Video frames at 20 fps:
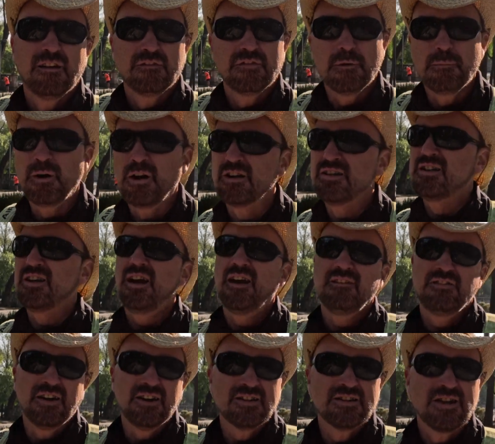from our
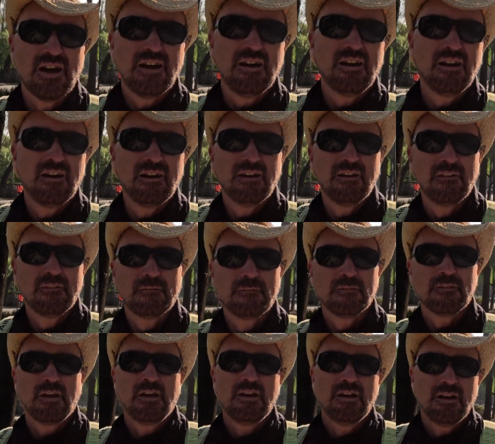savings.
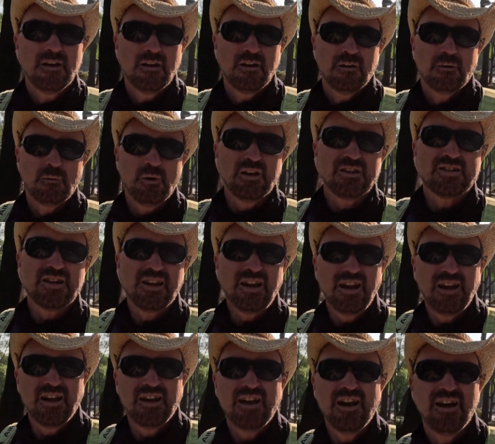Once
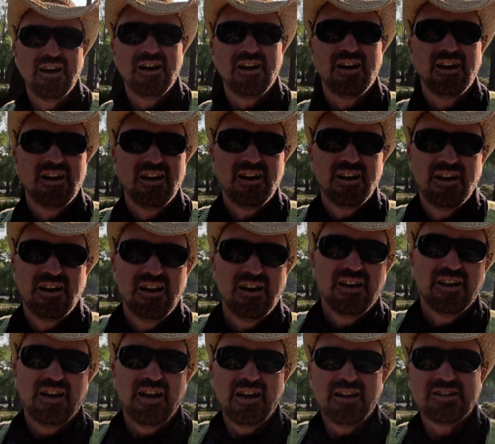again,
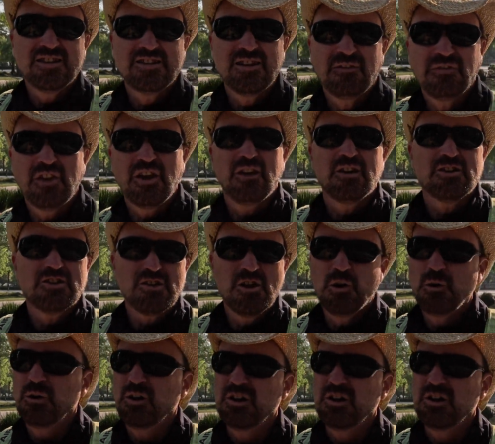that is if there's no